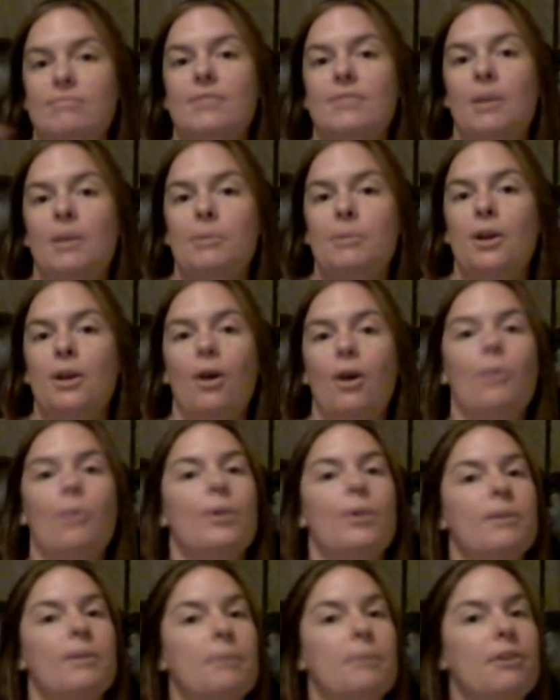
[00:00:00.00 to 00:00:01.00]
Let me know.
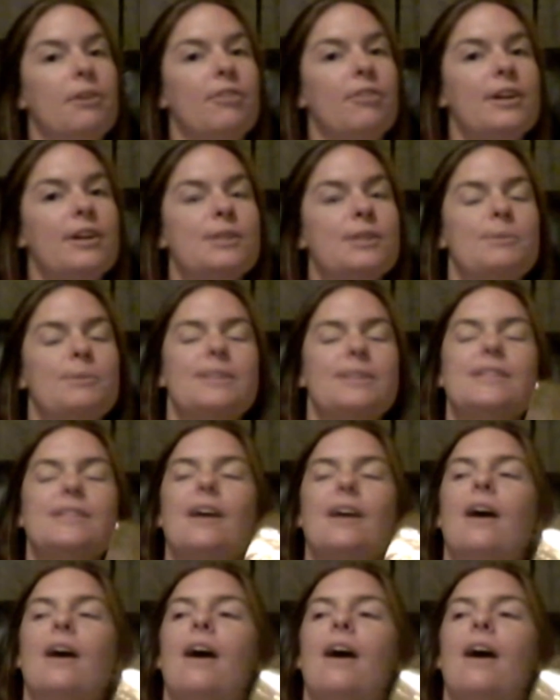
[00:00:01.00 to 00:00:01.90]
We can make arrangements.